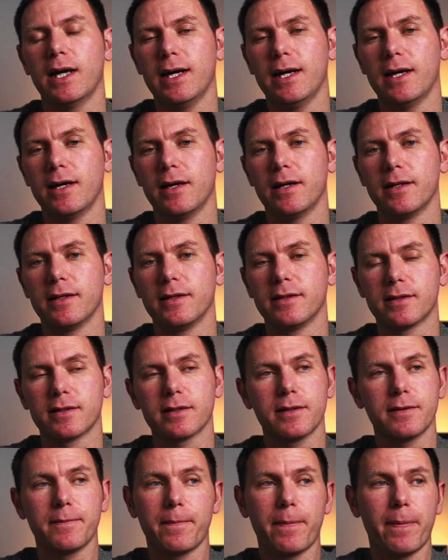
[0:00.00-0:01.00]
And
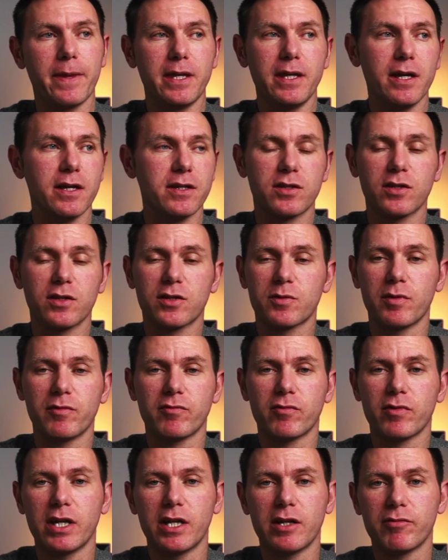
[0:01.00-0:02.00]
yeah, it's just
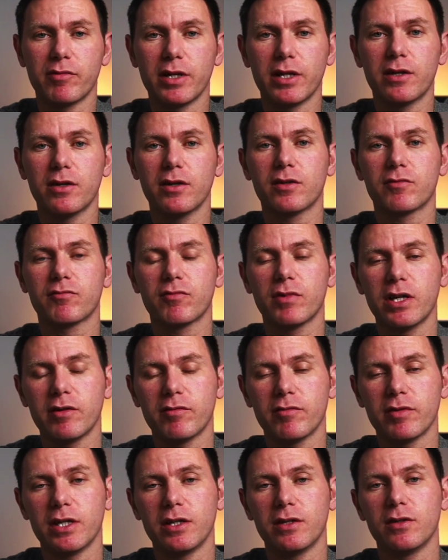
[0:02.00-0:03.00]
been really, really good, really,
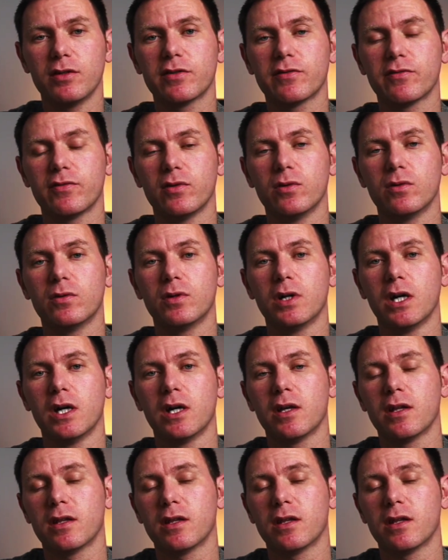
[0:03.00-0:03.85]
really useful.